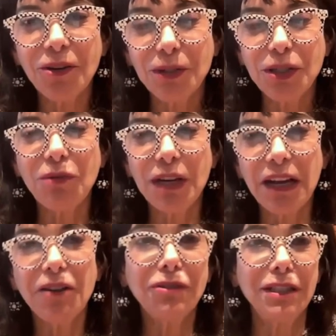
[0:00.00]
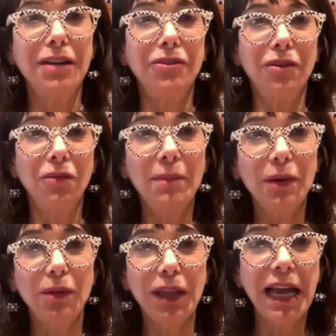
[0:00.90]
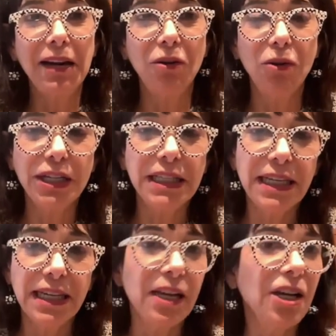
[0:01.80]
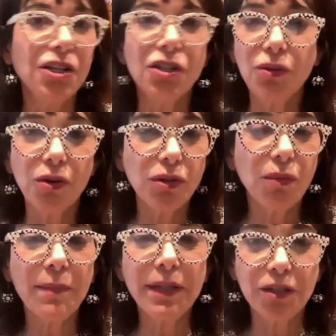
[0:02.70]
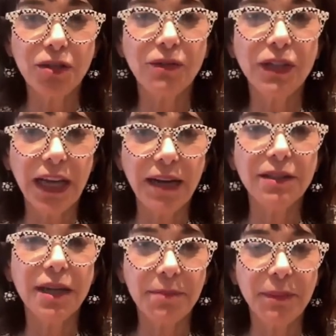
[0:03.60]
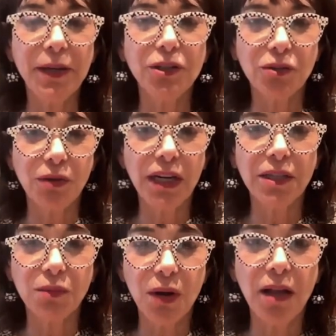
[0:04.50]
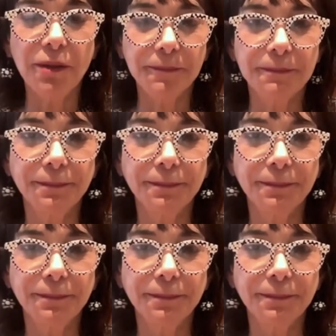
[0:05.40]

with screening ultrasound are in women with category C. So those women deserve to get supplemental screening as well.